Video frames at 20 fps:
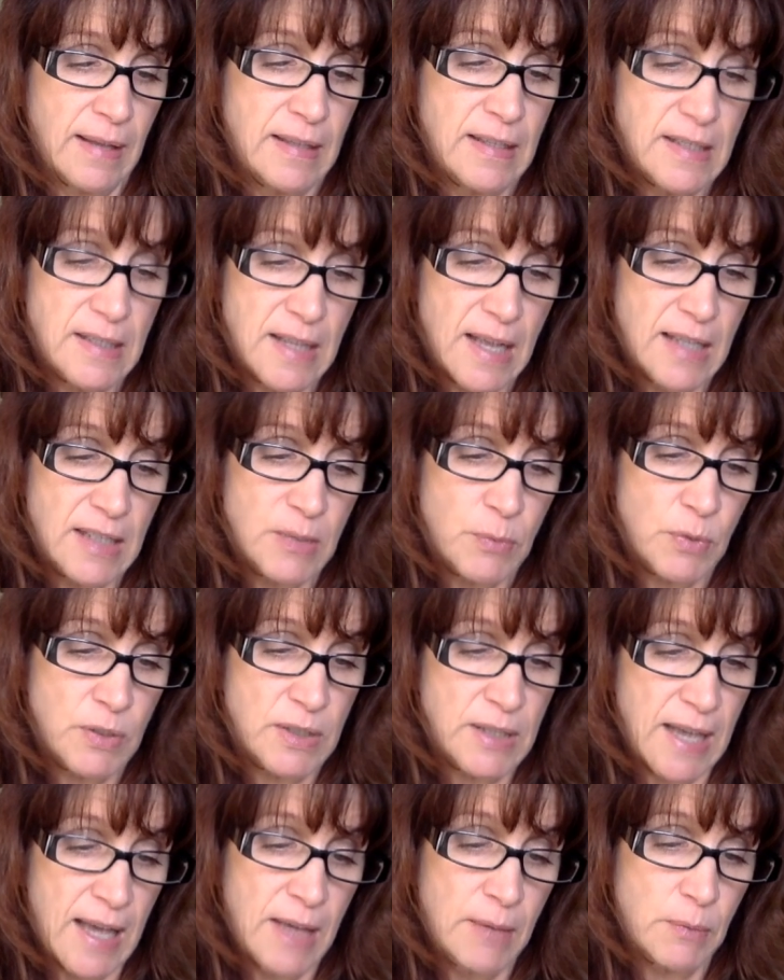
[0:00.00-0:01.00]
At least that's
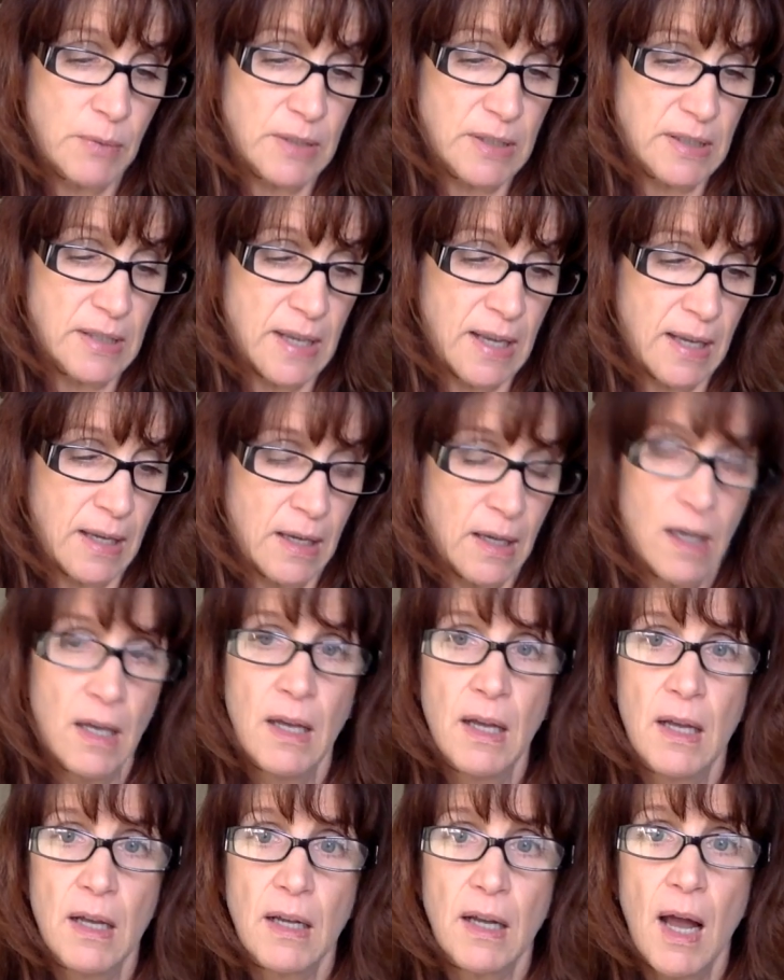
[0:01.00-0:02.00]
what Dad would say.
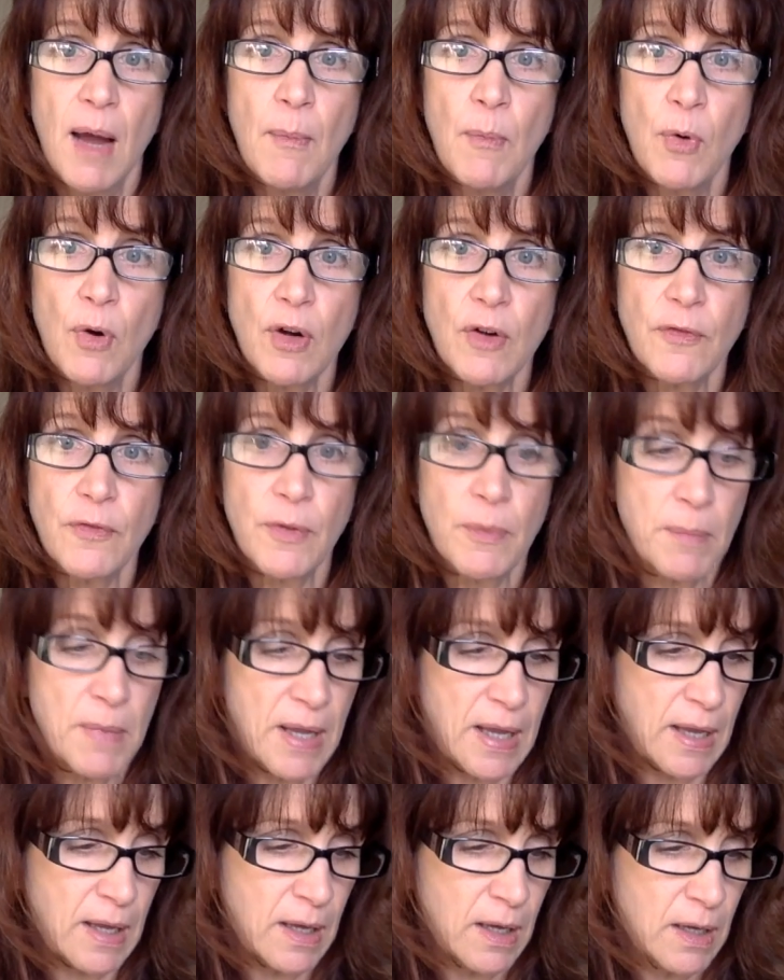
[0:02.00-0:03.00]
Come work for
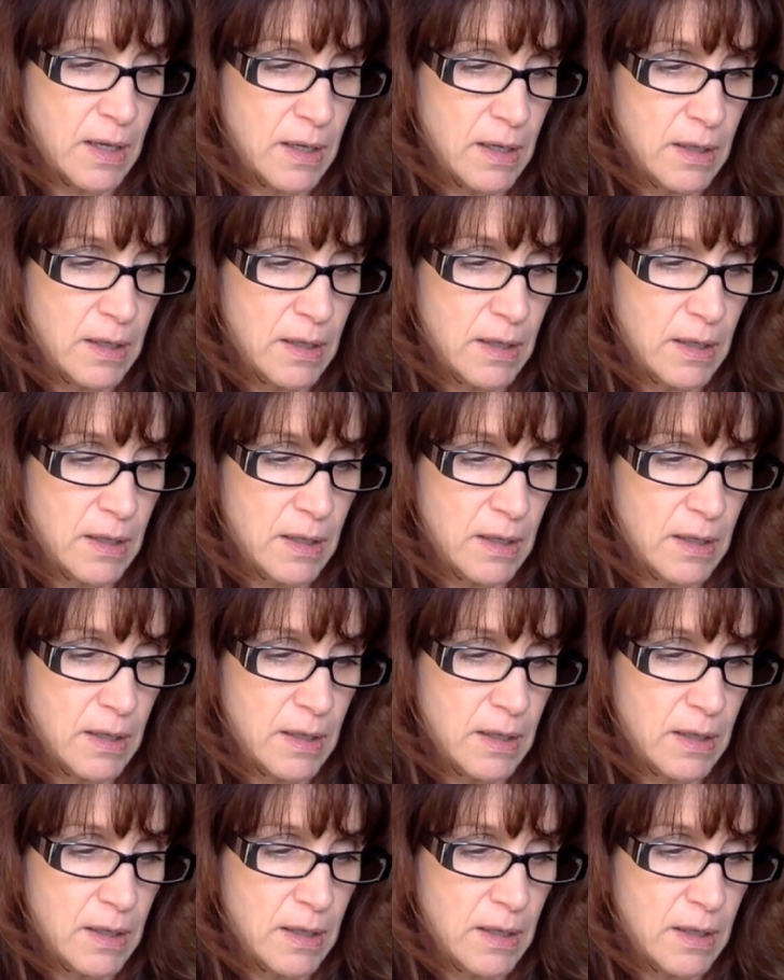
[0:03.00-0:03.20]
me.